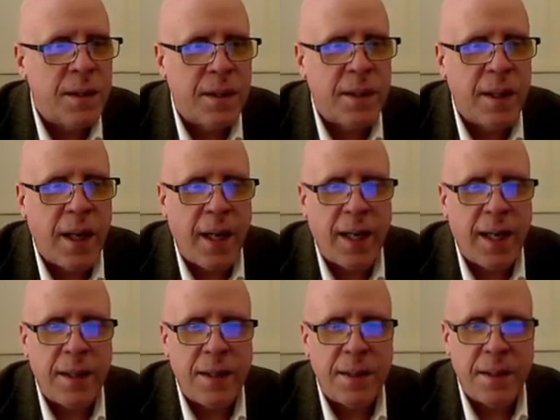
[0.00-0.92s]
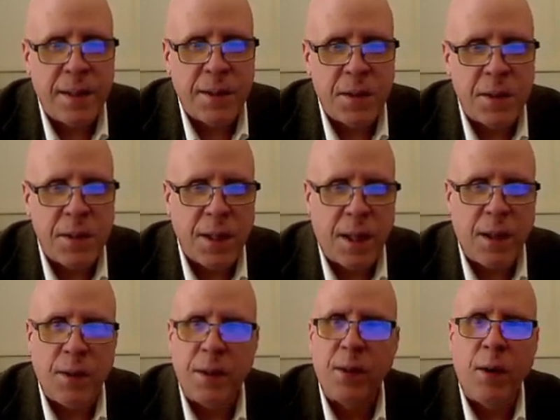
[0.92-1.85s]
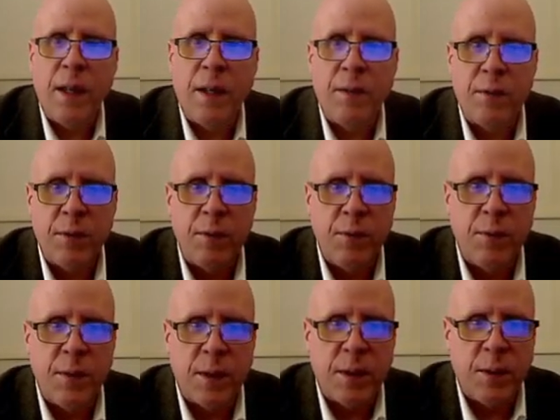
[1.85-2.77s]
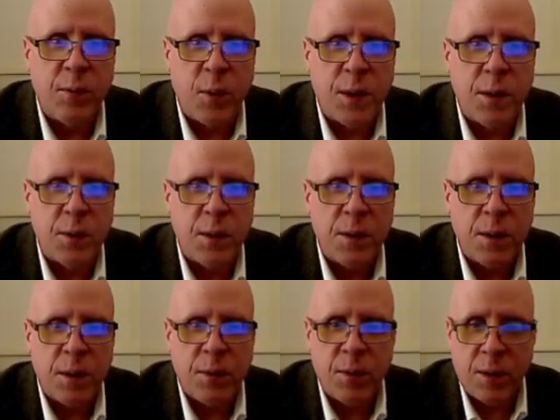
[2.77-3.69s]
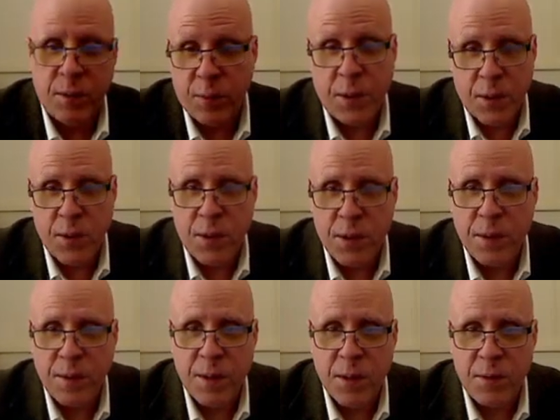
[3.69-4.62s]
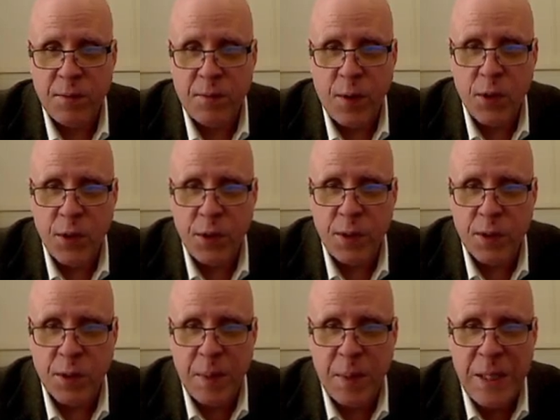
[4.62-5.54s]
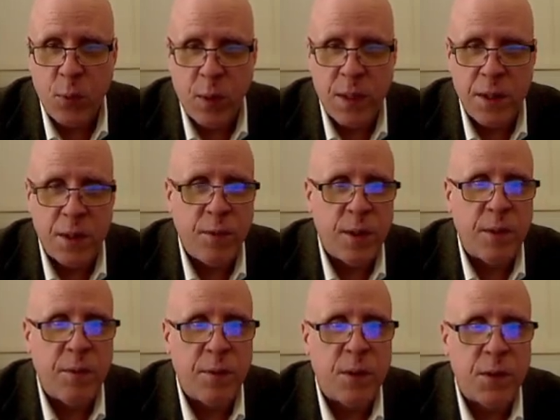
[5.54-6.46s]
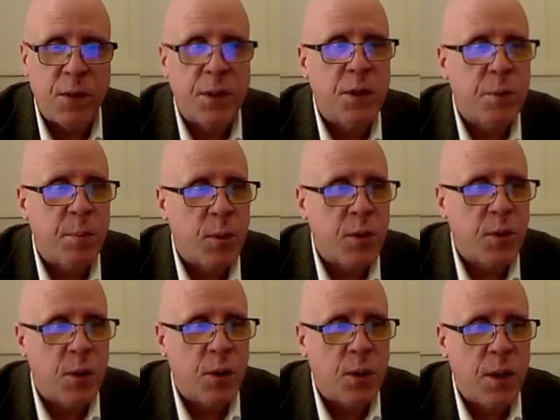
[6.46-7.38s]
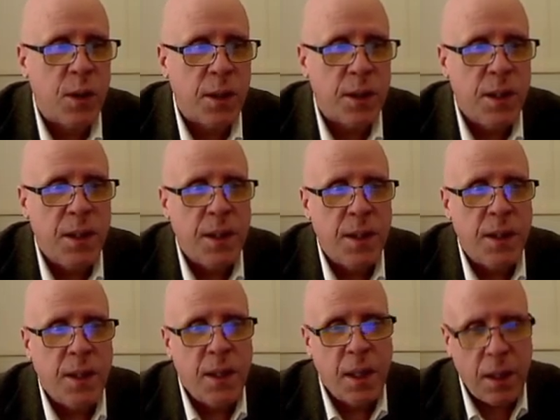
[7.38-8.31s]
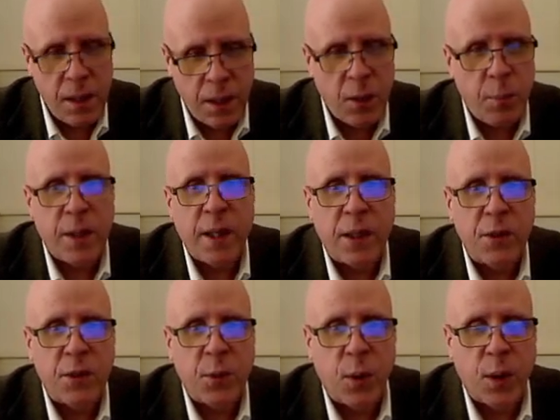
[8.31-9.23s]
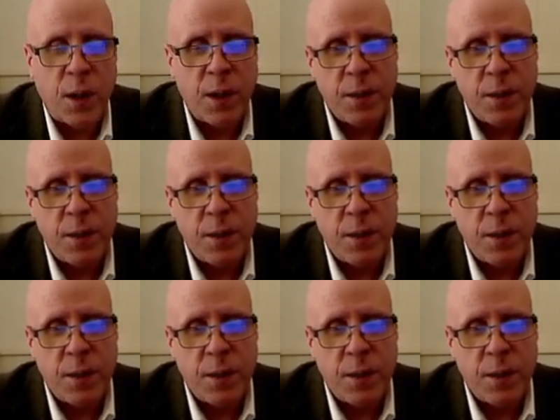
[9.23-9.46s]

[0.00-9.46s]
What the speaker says: that is a solid graph of what it looks like, of what this function, this piecewise defined function is supposed to look like. A little bit of extra work.